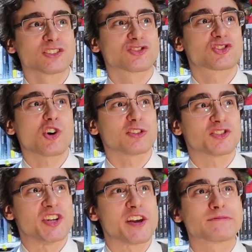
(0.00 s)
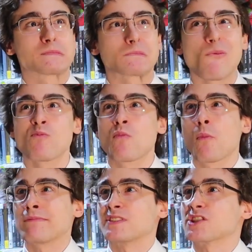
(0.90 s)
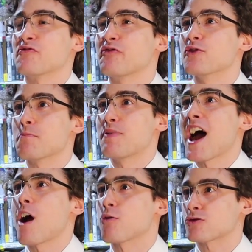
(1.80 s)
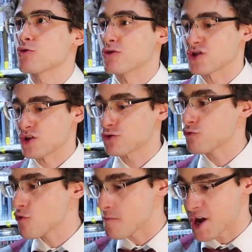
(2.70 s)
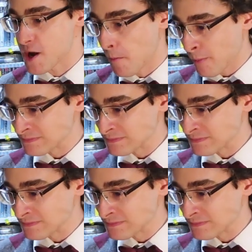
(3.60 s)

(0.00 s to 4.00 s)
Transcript: Salty. I can feel the power coursing through me.